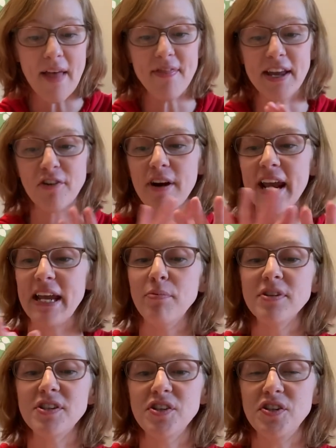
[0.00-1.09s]
and that you're
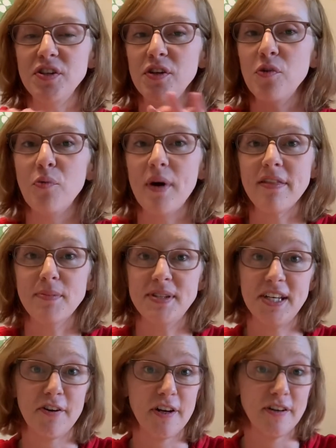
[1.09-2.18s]
able to do with
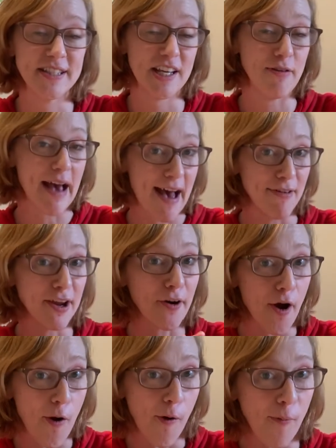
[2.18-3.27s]
materials that you have at your
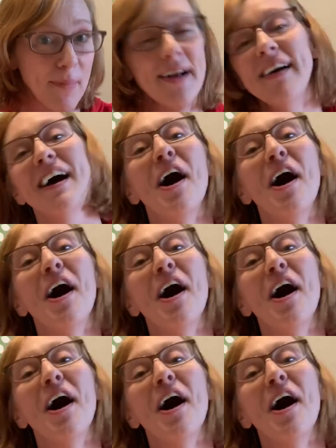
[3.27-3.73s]
home.